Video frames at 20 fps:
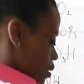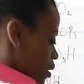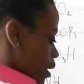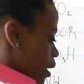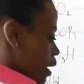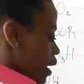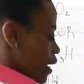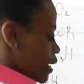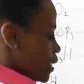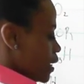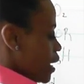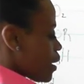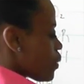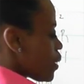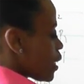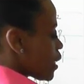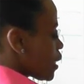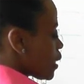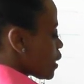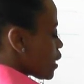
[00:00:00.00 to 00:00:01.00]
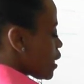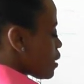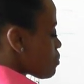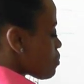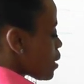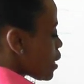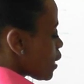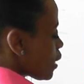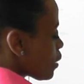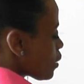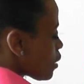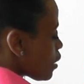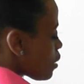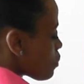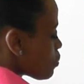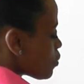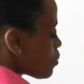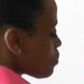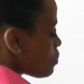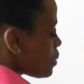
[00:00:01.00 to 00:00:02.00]
Okay, I now I can get my
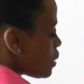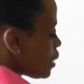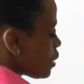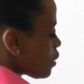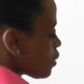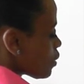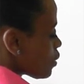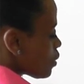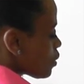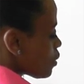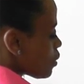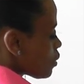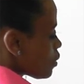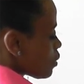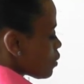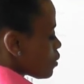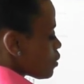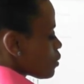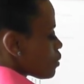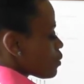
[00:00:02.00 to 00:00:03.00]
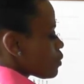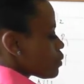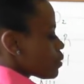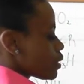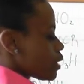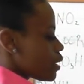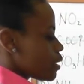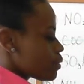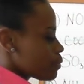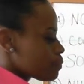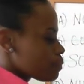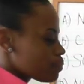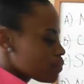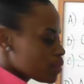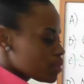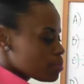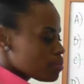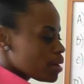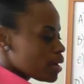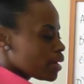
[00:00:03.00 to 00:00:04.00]
output B. Okay?
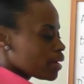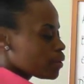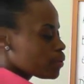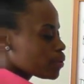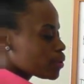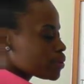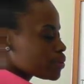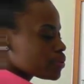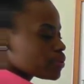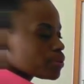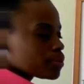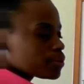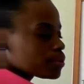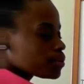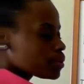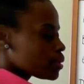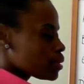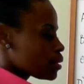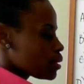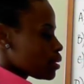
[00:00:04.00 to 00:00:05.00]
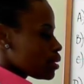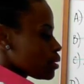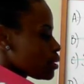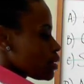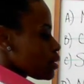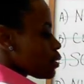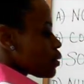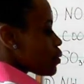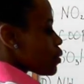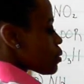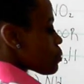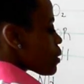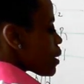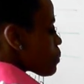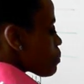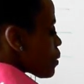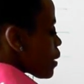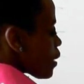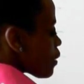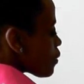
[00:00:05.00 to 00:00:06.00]
My ortho or
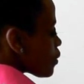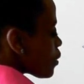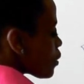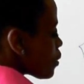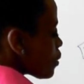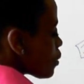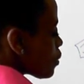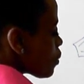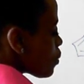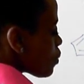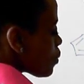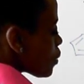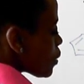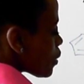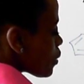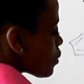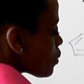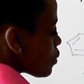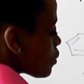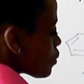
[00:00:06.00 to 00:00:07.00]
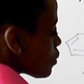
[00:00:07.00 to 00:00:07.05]
my para or